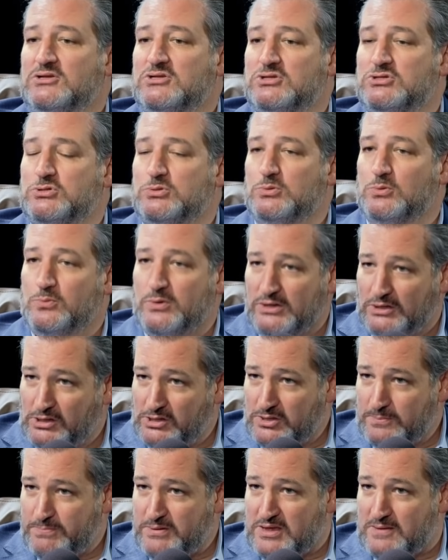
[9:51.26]
to do the will
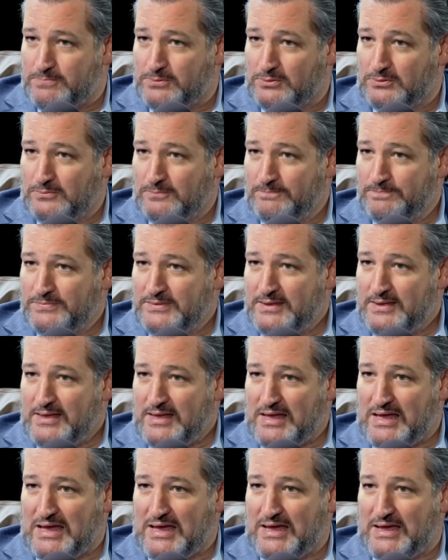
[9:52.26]
of the people
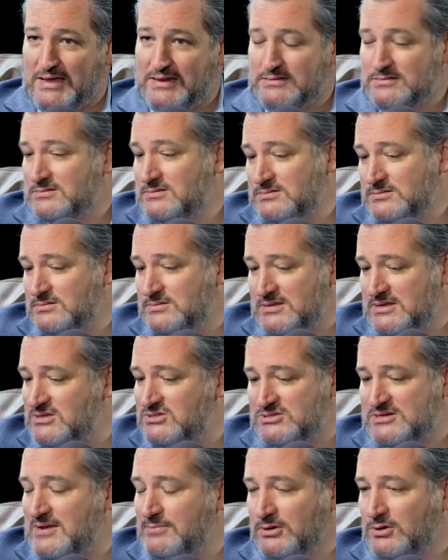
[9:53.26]
And
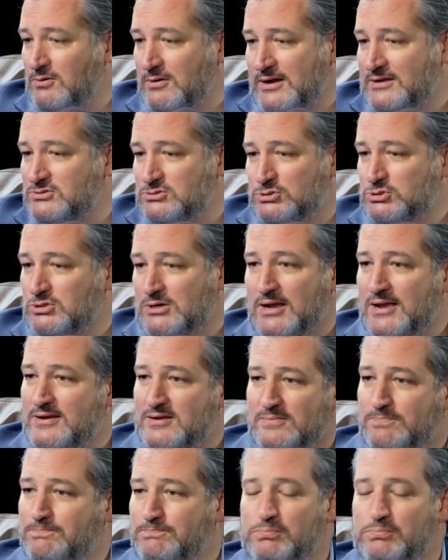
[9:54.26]
these Democrats are trying to